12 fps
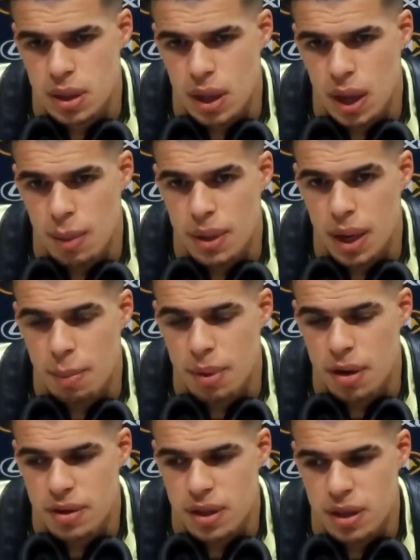I mean, I'm
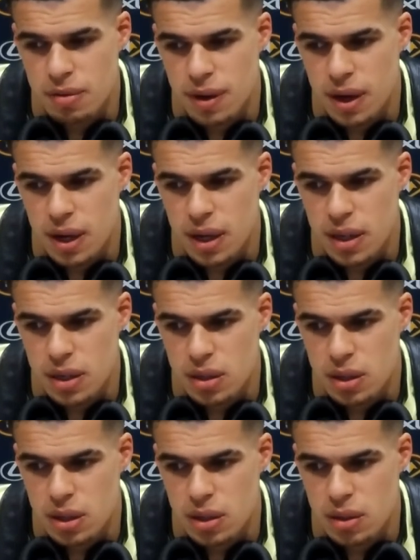perfectly fine. You
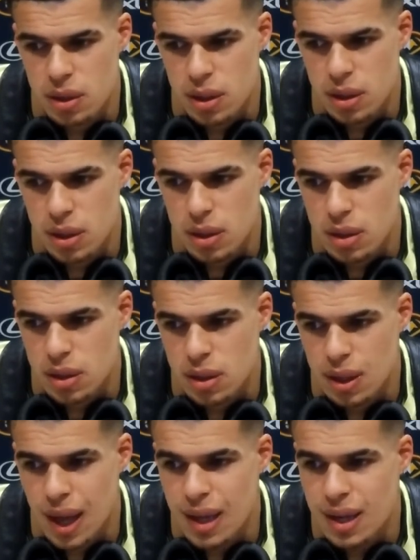know,
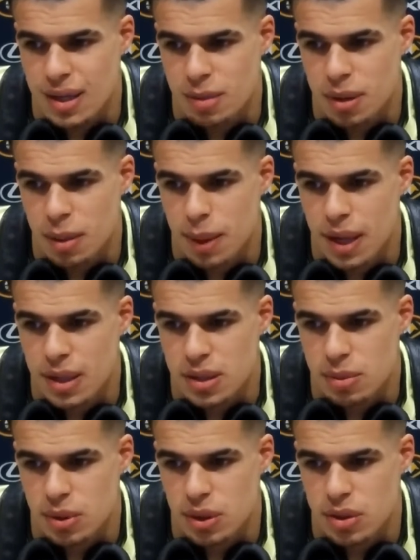I like to play
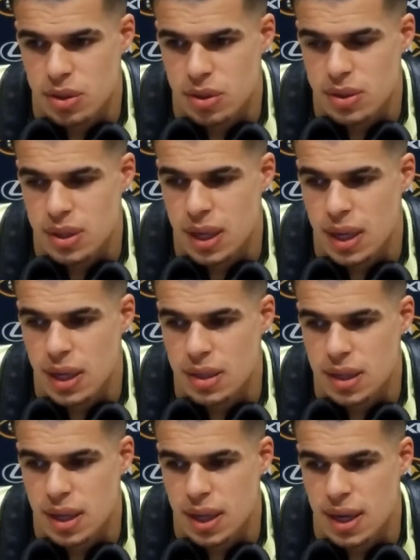basketball, so it's not
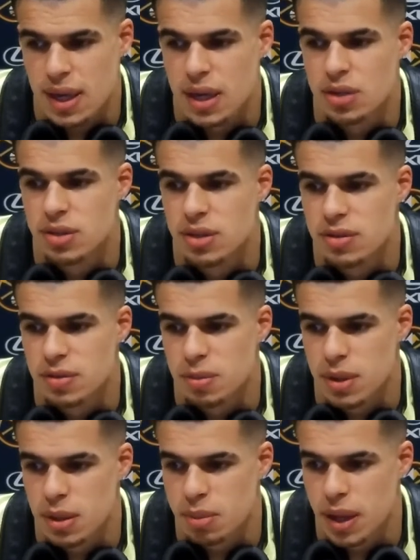like a hindrance for me
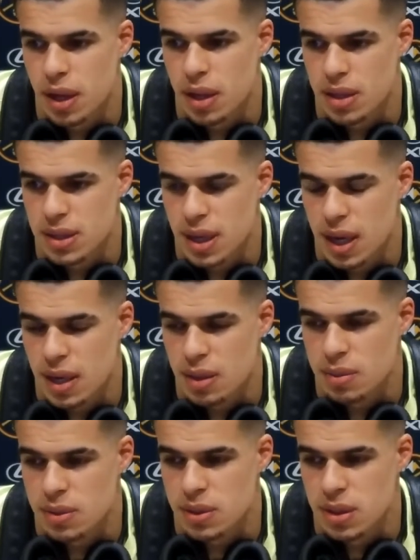to play all these
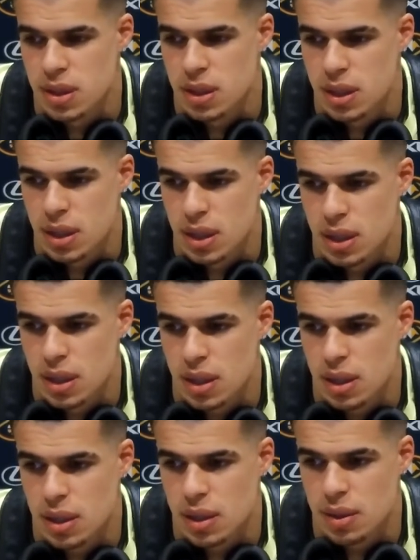games.
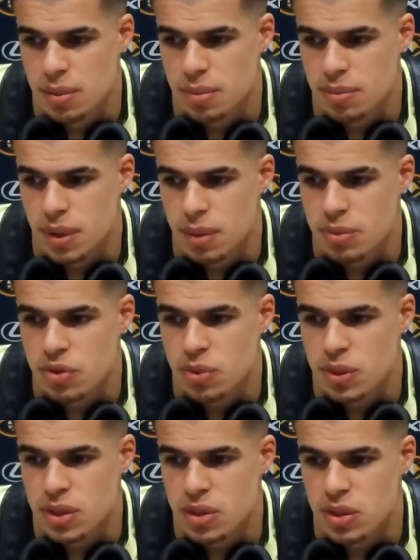I'm
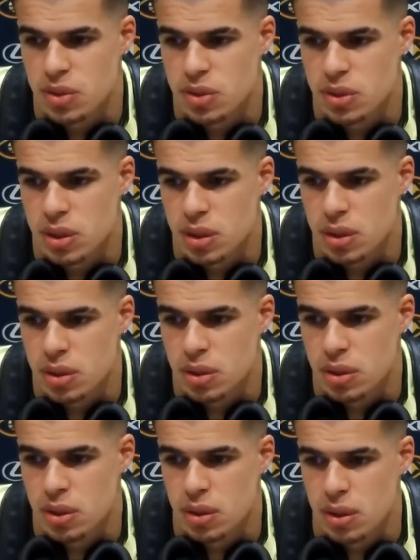22, so,
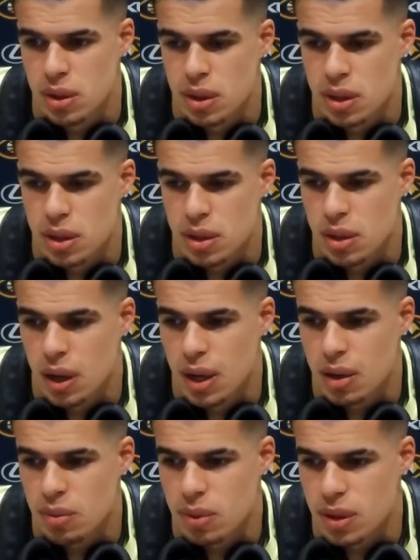you know, I
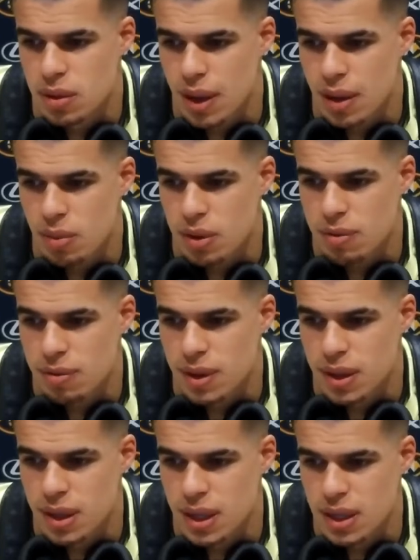don't really feel the
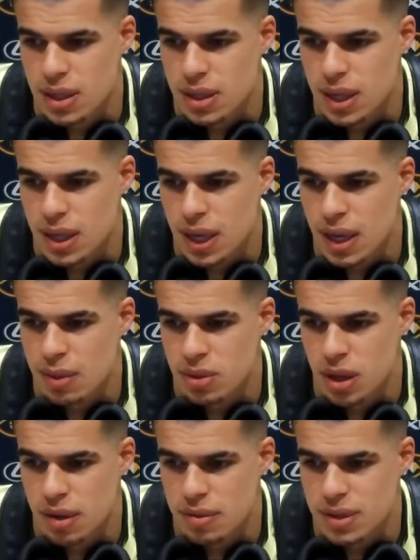need to take games
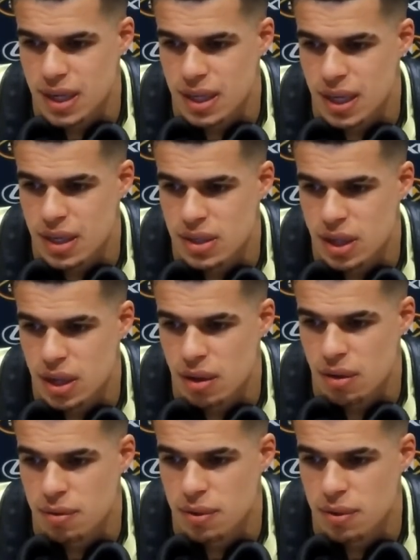off, take days off.